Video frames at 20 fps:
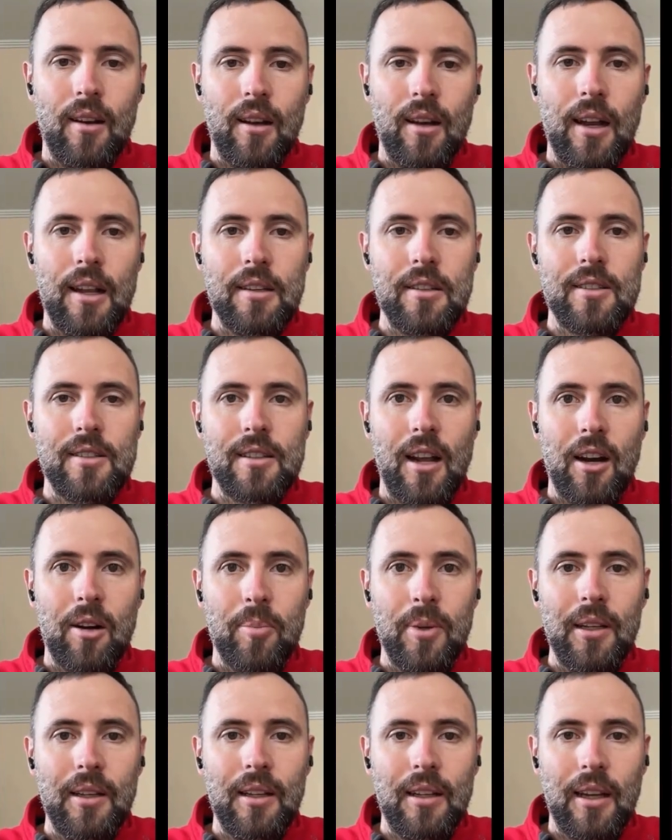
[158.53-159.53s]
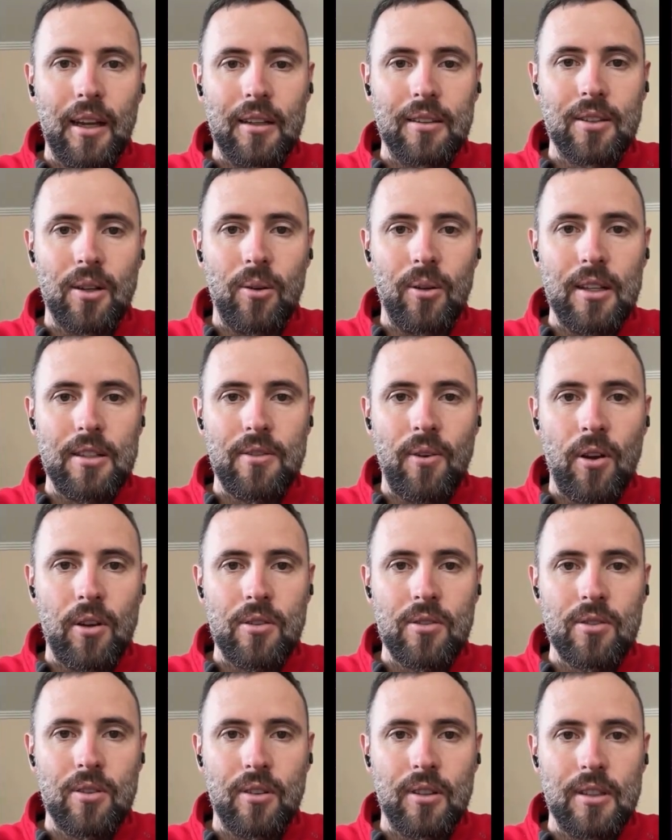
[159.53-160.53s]
Let's start building it. So let's
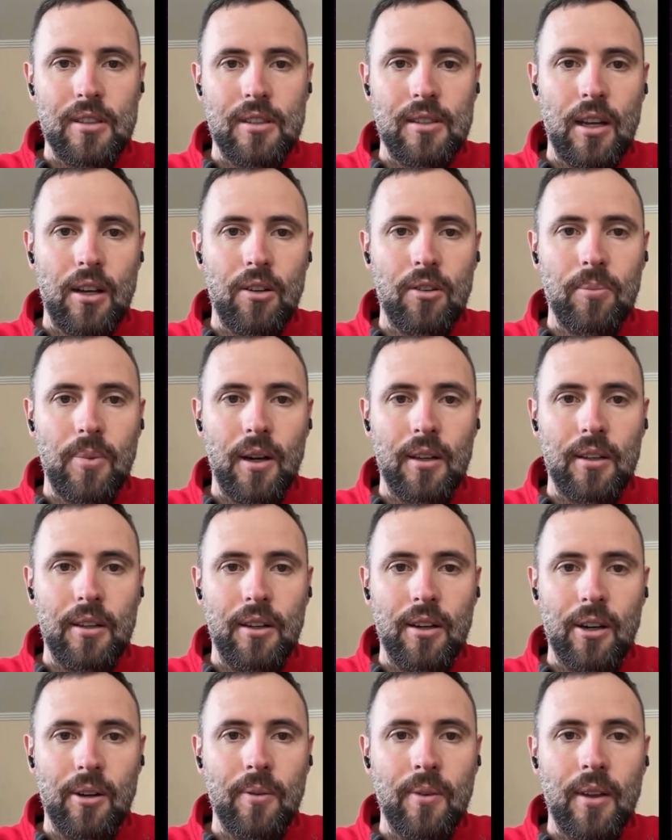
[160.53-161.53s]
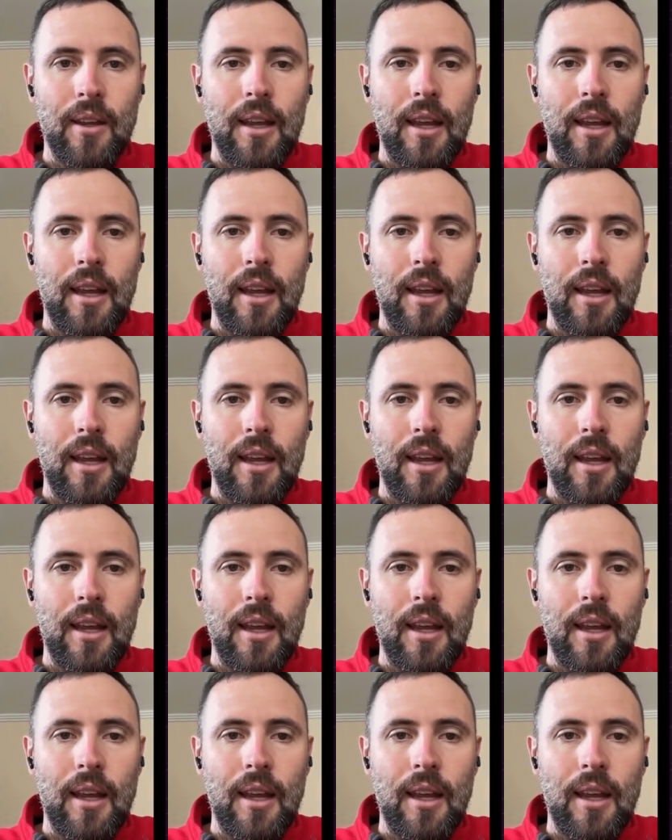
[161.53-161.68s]
focus on this second part here.